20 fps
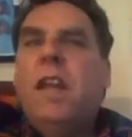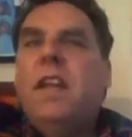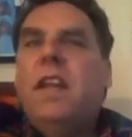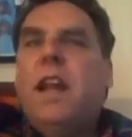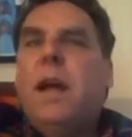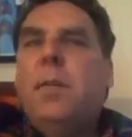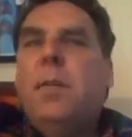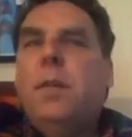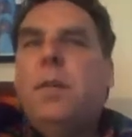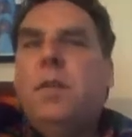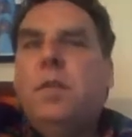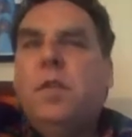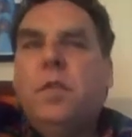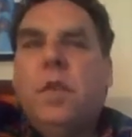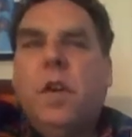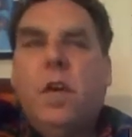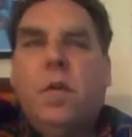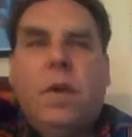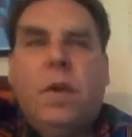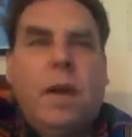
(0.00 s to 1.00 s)
and
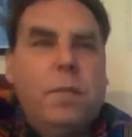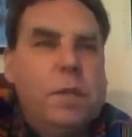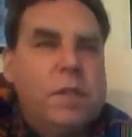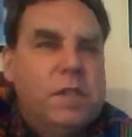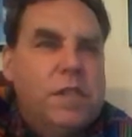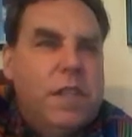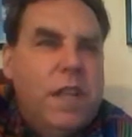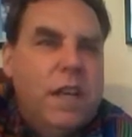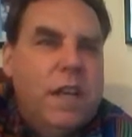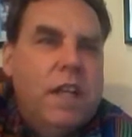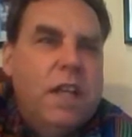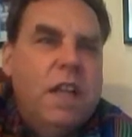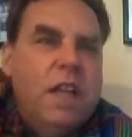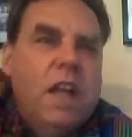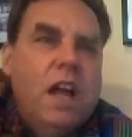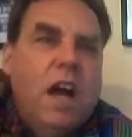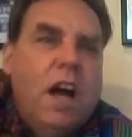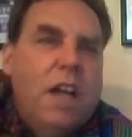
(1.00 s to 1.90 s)
Neptune representing